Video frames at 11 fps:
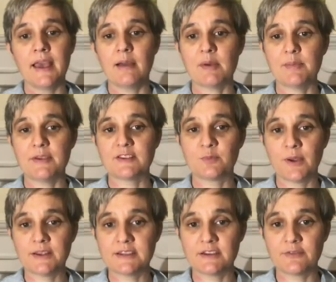how it might be
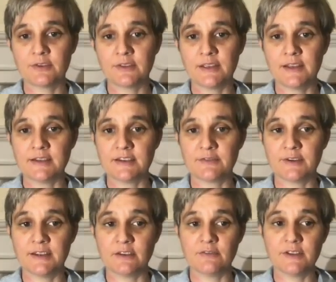expressed differently in different
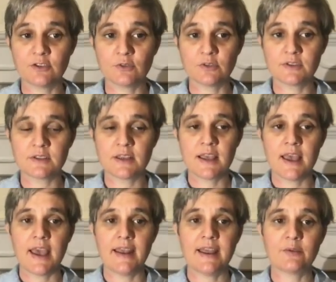individuals,
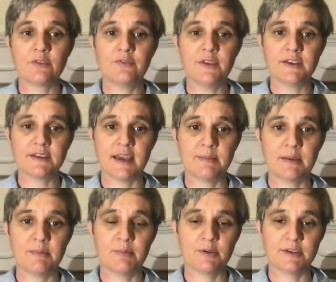and how the phenotype can
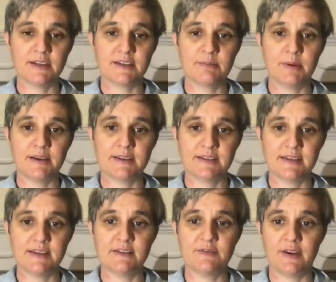be predicted by
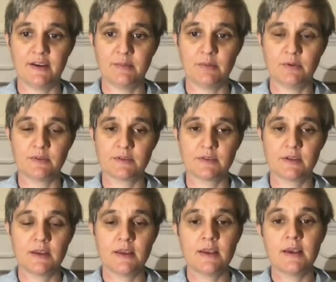disease variables.
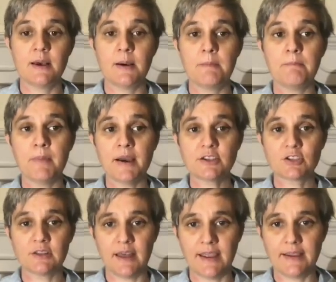Much
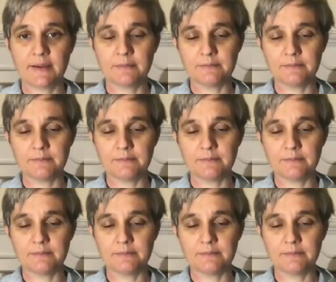like